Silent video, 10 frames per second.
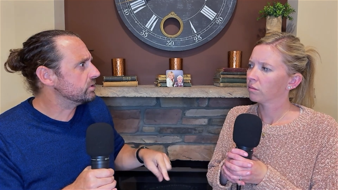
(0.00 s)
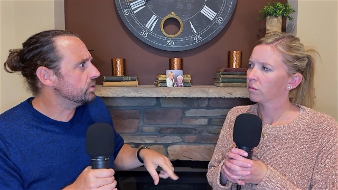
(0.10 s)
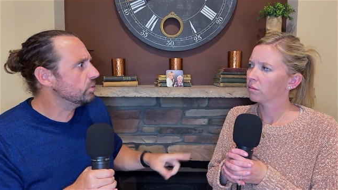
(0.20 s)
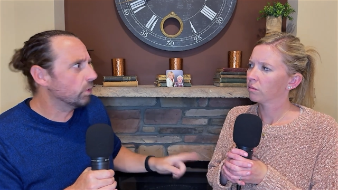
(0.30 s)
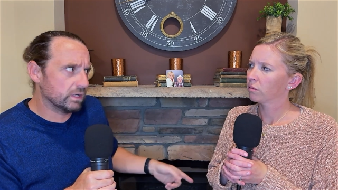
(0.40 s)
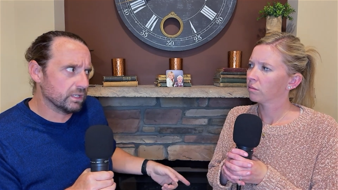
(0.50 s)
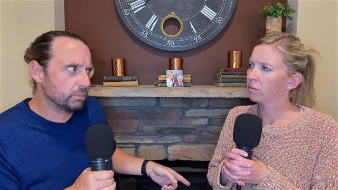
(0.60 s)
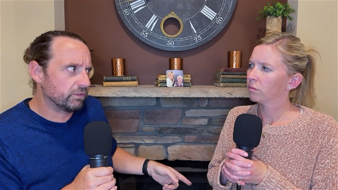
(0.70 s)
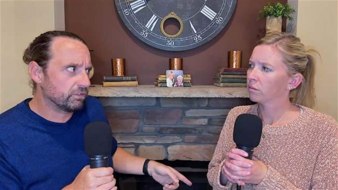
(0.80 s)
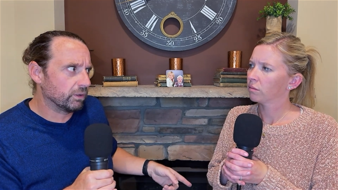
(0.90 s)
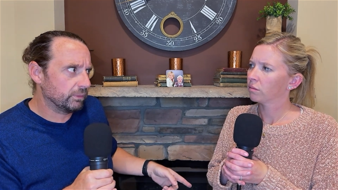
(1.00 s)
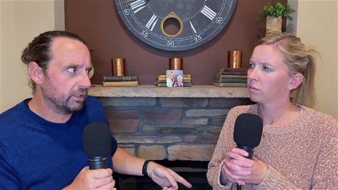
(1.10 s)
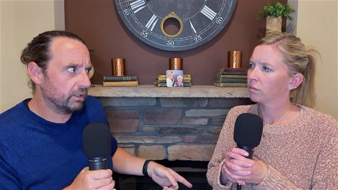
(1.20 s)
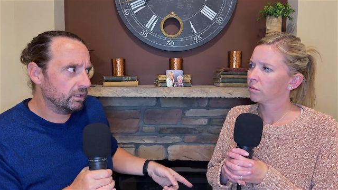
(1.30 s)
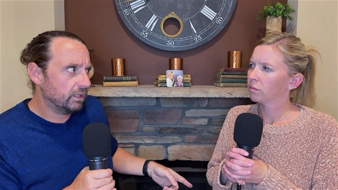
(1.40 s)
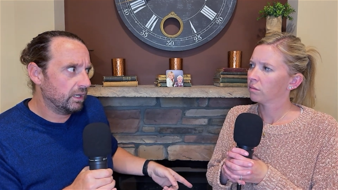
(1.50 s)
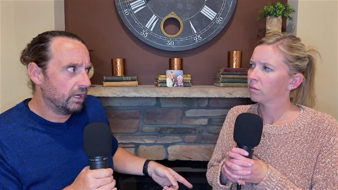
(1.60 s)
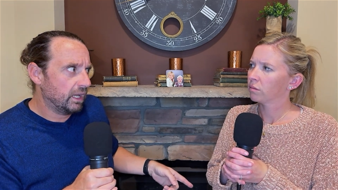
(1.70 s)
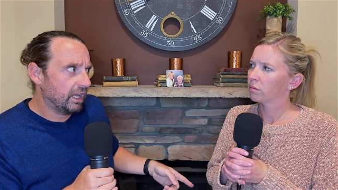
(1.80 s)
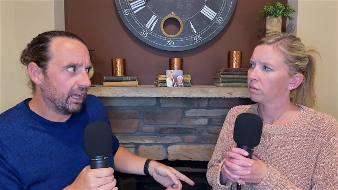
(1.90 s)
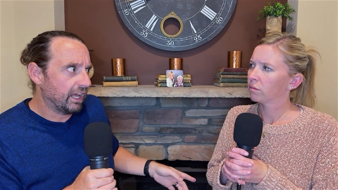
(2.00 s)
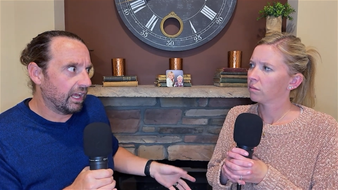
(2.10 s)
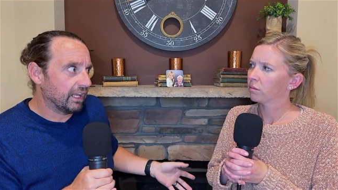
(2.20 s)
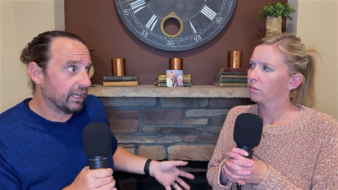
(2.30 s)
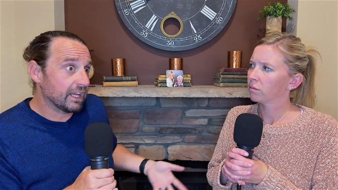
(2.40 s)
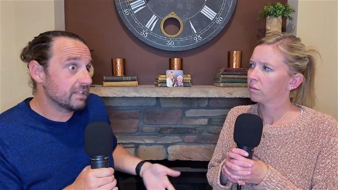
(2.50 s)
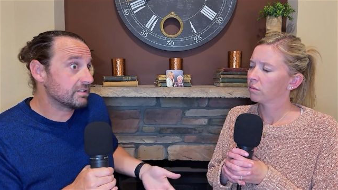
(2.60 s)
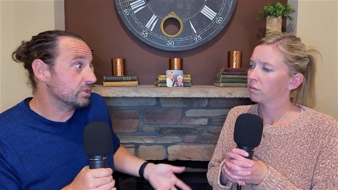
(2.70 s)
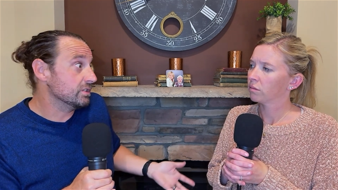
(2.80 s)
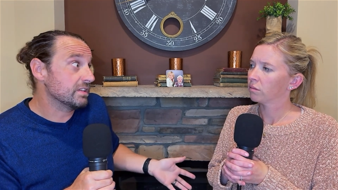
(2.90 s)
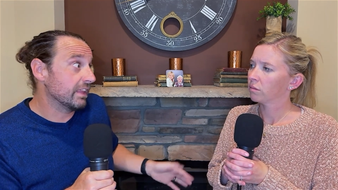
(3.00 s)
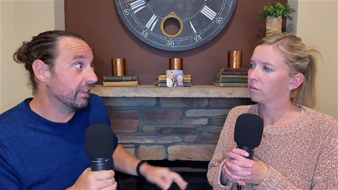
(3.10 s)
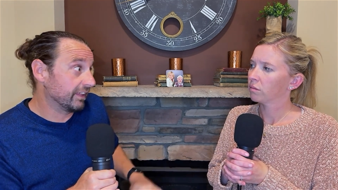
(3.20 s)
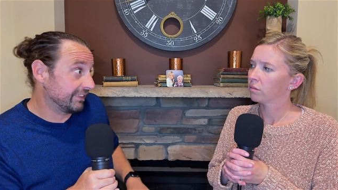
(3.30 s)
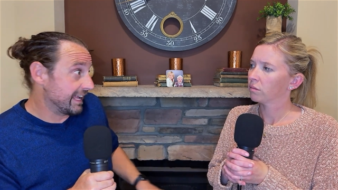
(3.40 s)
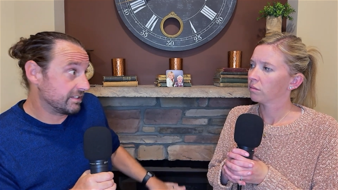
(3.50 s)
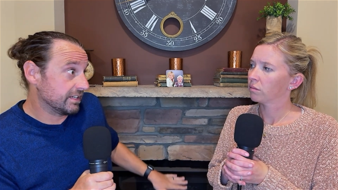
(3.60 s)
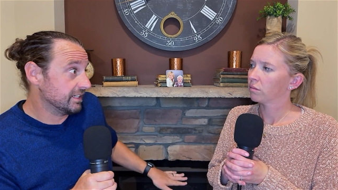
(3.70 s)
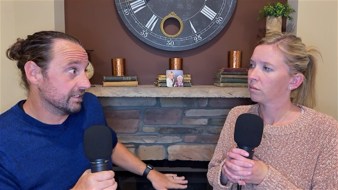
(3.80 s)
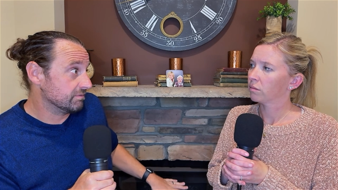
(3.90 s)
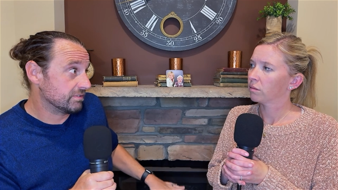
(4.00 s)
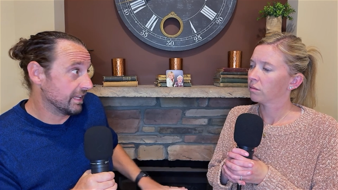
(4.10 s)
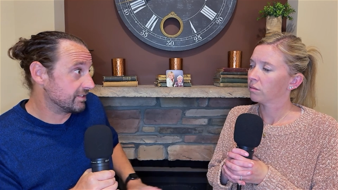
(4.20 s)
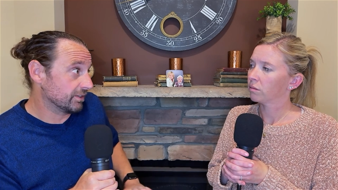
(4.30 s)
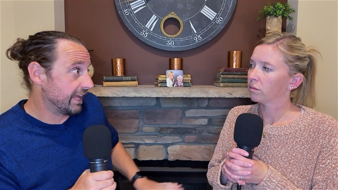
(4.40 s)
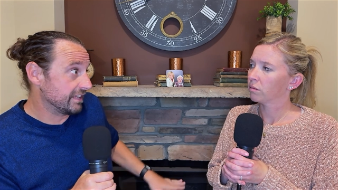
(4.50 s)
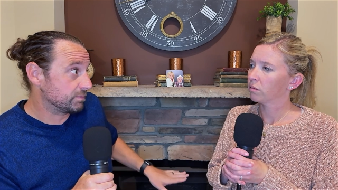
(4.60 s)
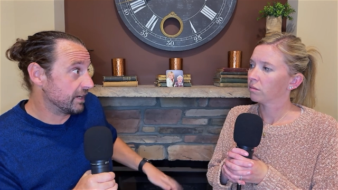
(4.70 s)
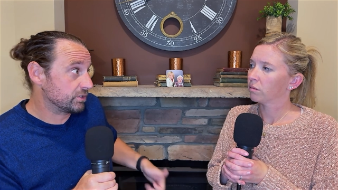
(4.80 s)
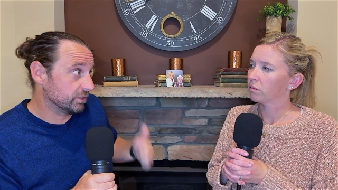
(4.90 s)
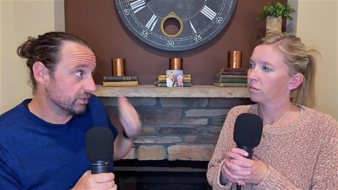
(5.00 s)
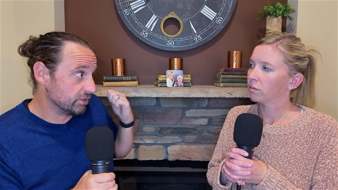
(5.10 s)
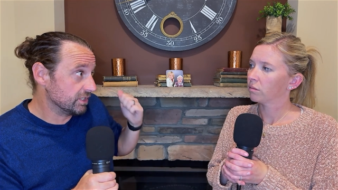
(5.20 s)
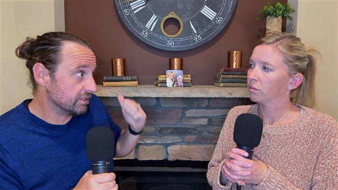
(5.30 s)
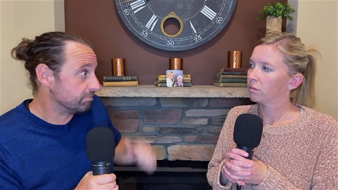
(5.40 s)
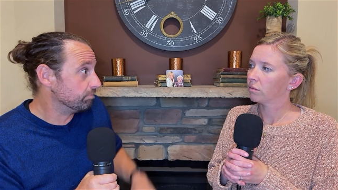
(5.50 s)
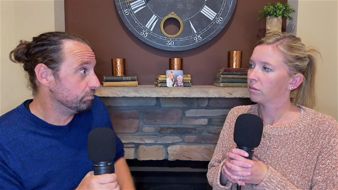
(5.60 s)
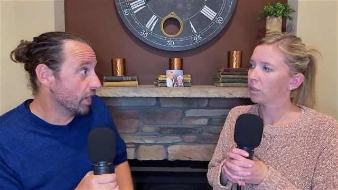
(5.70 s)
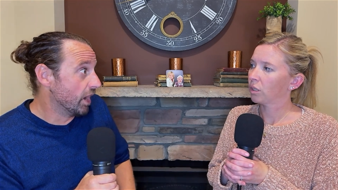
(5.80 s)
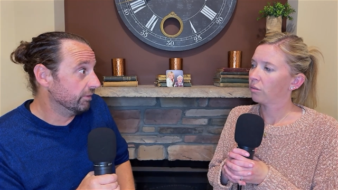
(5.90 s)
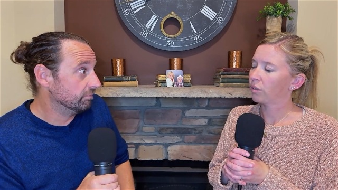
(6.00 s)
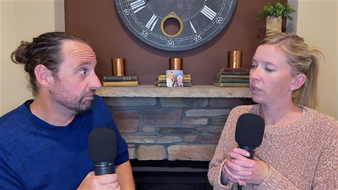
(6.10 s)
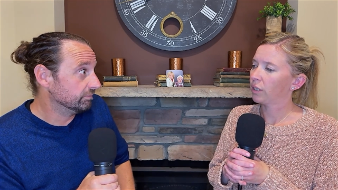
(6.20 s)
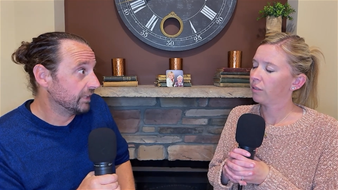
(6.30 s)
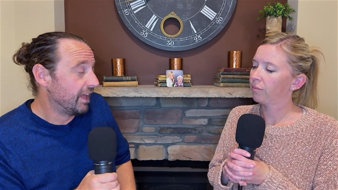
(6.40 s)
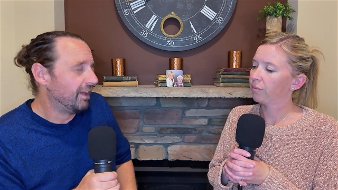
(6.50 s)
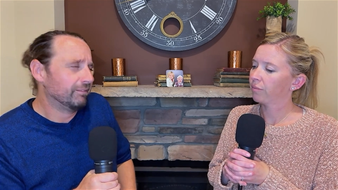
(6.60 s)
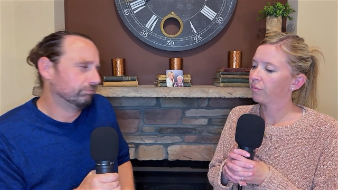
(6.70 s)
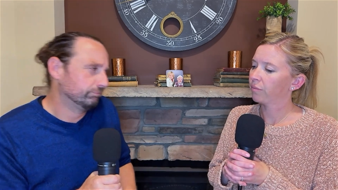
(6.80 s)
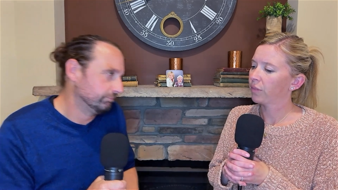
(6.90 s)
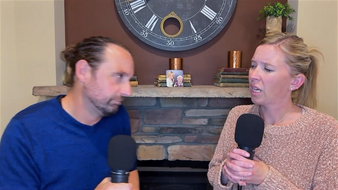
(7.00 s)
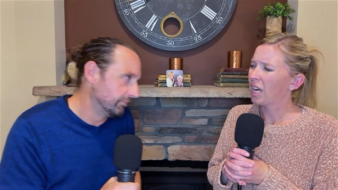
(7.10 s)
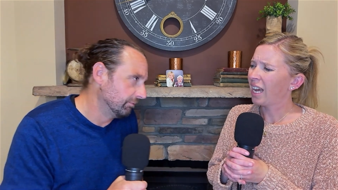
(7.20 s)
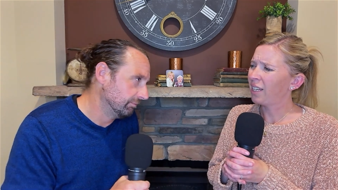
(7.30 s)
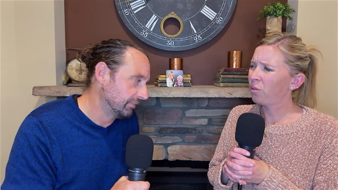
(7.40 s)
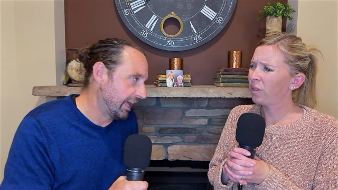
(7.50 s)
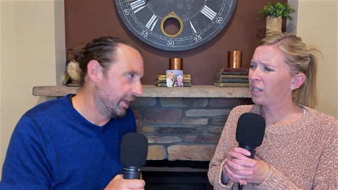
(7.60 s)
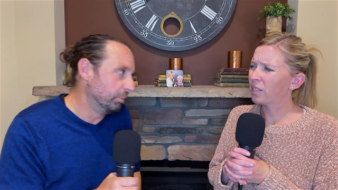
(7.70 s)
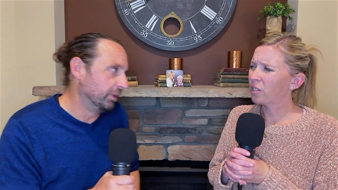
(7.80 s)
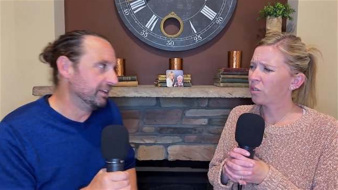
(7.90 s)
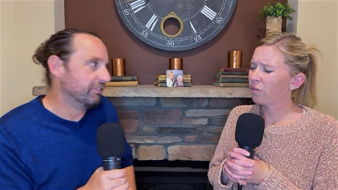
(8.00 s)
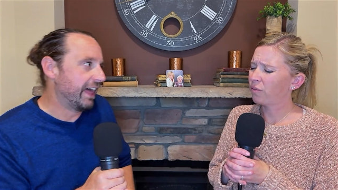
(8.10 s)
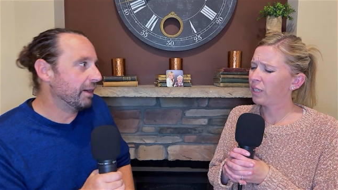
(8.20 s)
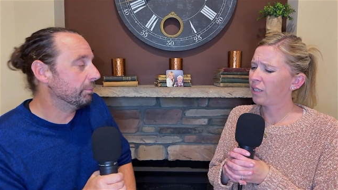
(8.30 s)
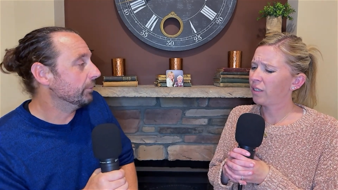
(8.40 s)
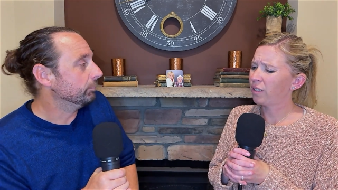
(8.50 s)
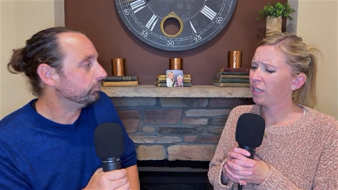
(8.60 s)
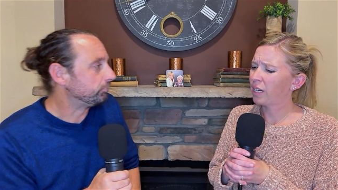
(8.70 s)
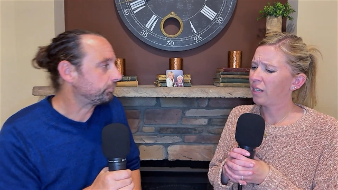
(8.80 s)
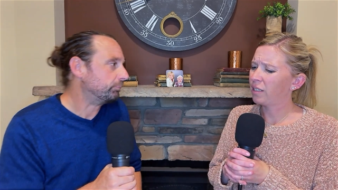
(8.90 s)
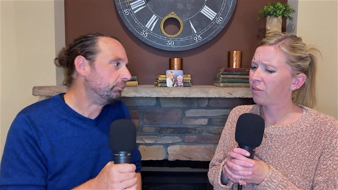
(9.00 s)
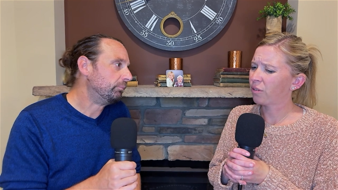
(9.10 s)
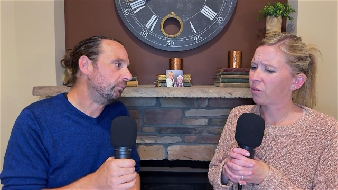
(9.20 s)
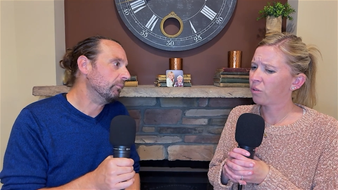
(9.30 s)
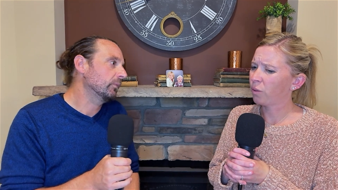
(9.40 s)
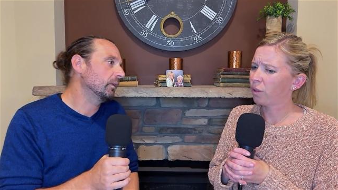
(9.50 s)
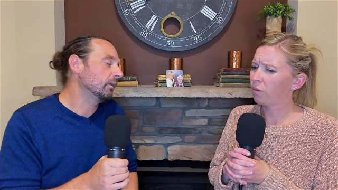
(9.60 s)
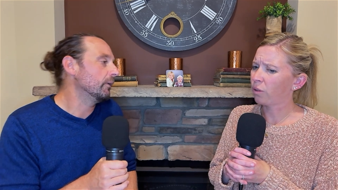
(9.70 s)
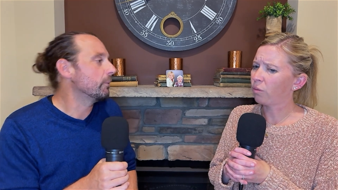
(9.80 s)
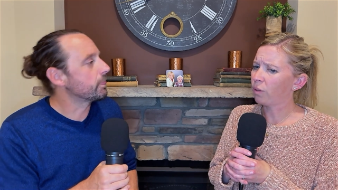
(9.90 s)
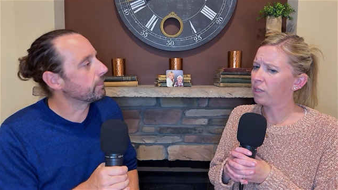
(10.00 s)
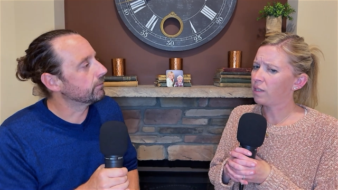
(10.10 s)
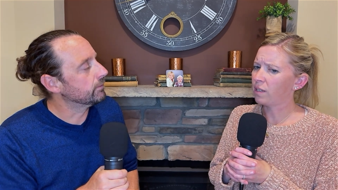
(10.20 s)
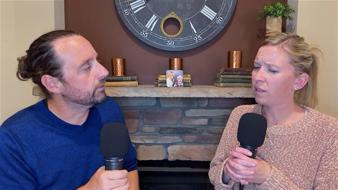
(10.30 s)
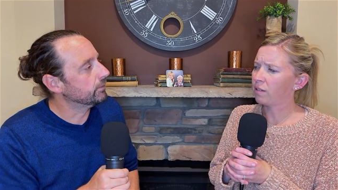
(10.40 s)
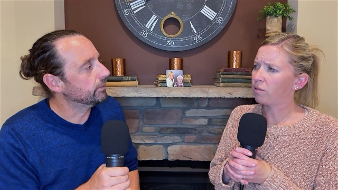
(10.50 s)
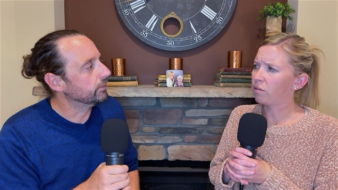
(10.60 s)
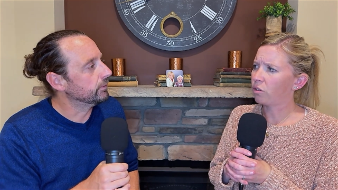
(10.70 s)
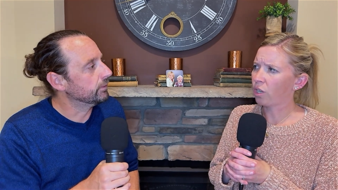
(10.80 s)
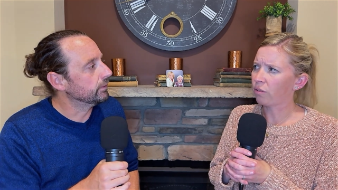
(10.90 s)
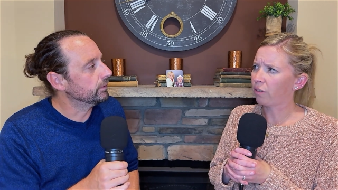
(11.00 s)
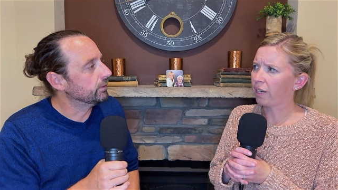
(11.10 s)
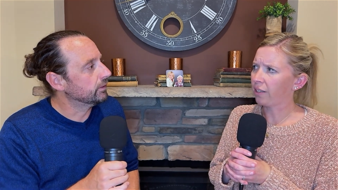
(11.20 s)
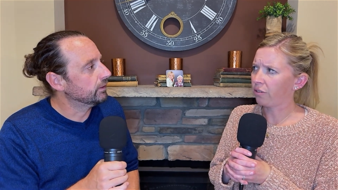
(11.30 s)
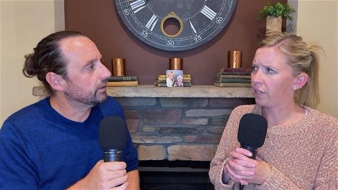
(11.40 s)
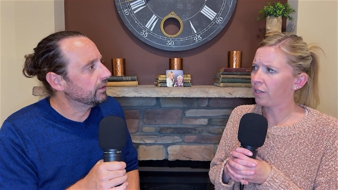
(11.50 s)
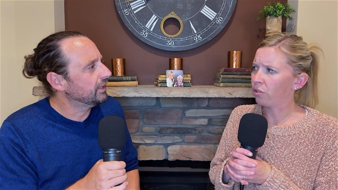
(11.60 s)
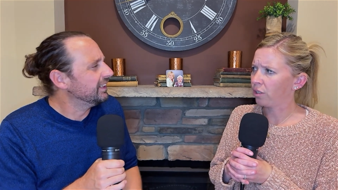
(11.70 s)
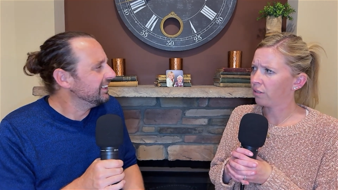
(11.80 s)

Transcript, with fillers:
Speaker 1: to or did perform here. And I guess she said like that's it. That's her last special and she's done. Oh
Speaker 2: really? I do think I severe that, and difficult to work for was the general accusation.